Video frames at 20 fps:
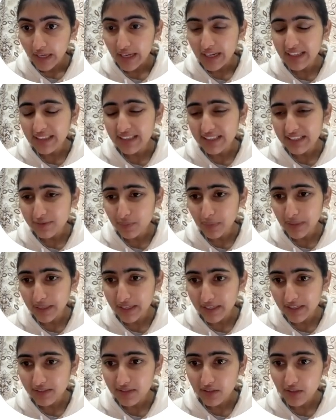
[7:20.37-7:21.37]
In this
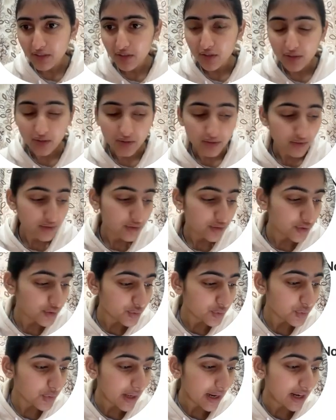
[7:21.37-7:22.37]
place,
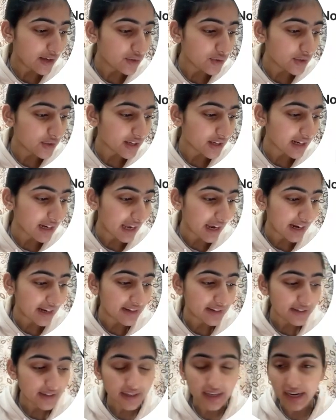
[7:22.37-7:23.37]
you and your
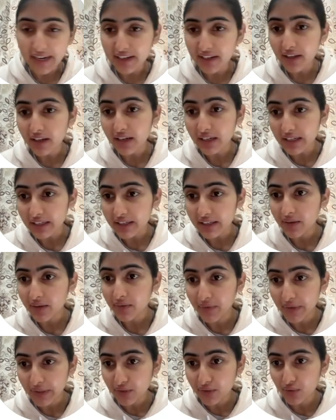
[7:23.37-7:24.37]
client get a clear
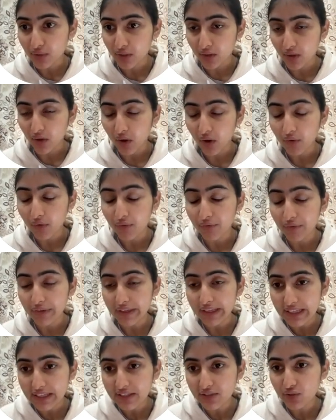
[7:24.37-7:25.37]
visual of
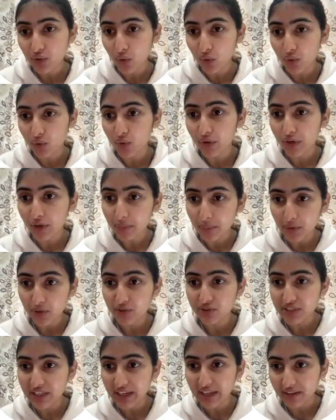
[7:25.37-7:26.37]
each ongoing
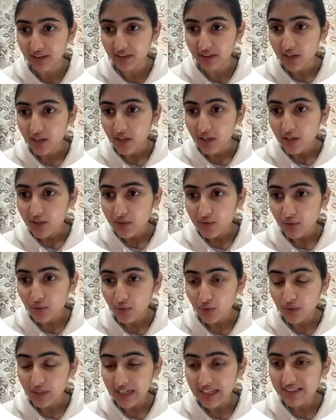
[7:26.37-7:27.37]
project.
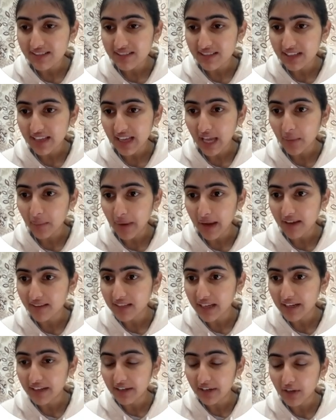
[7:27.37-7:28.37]
So let's say I mark
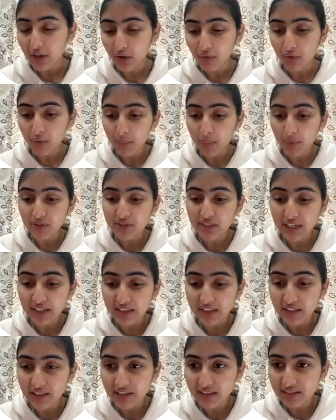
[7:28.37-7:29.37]
the entry of a
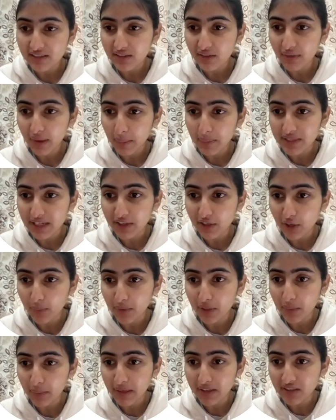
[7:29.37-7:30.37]
project. Here is the website
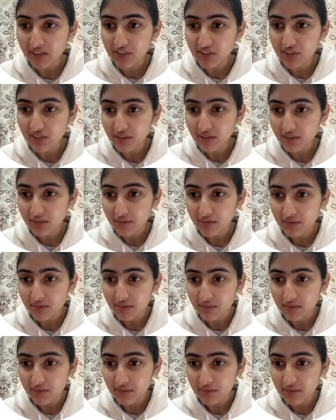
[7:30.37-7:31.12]
optimization.